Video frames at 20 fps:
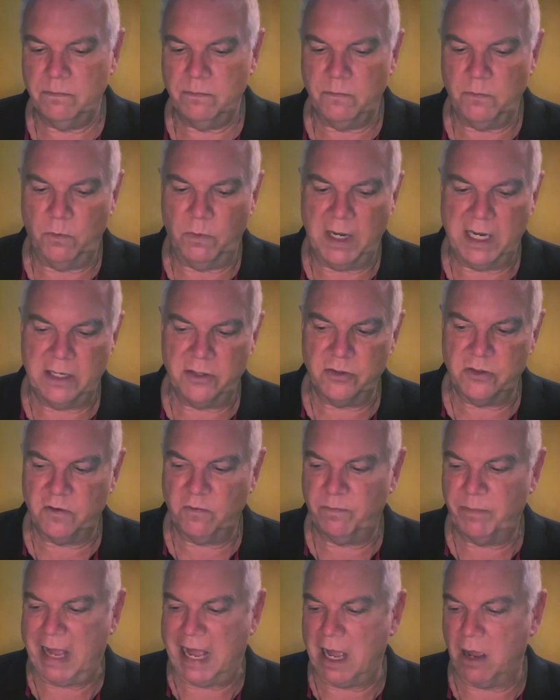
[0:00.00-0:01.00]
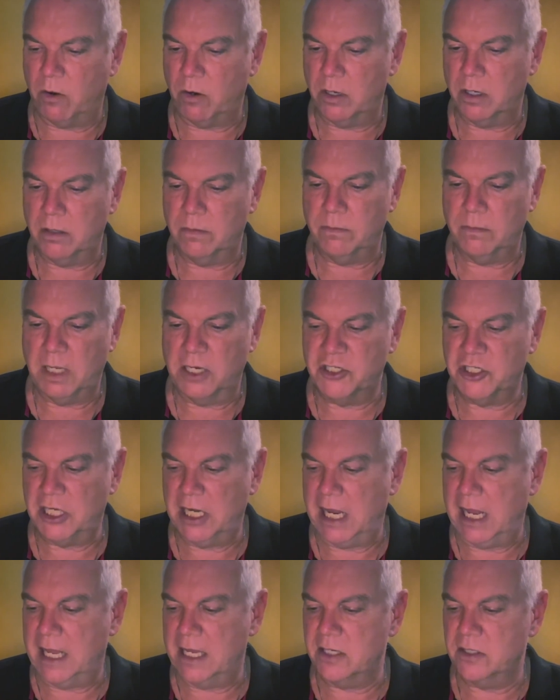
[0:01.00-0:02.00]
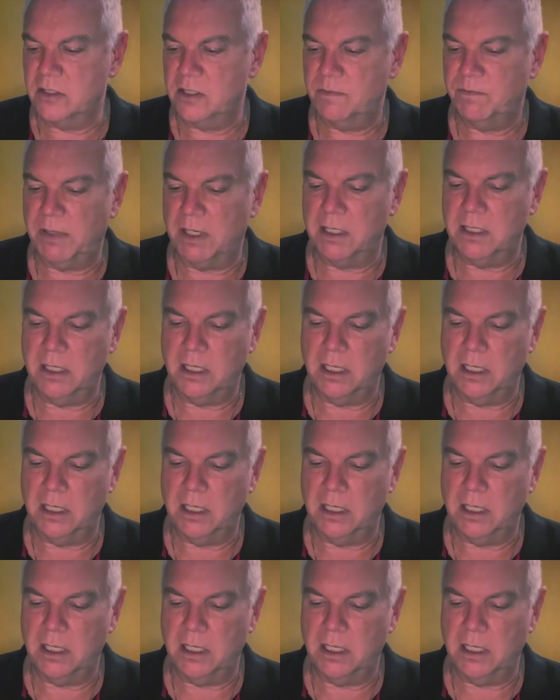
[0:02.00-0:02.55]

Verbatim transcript: Rings of Power a chance, but